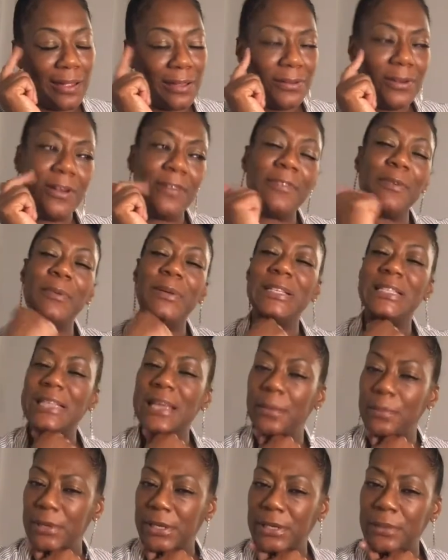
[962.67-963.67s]
don't know if I want to say
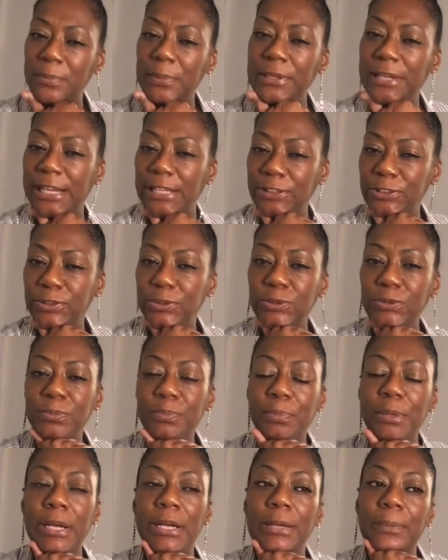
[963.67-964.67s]
manipulate you,
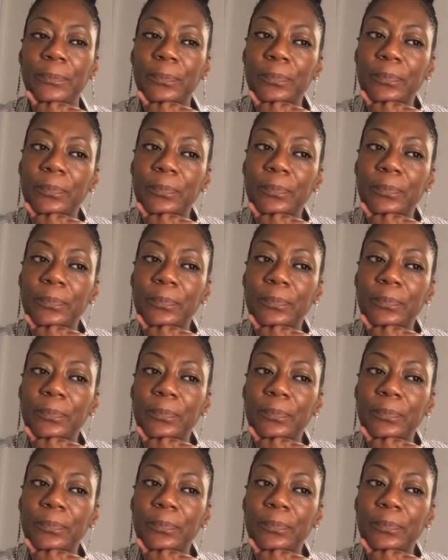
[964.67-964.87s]
but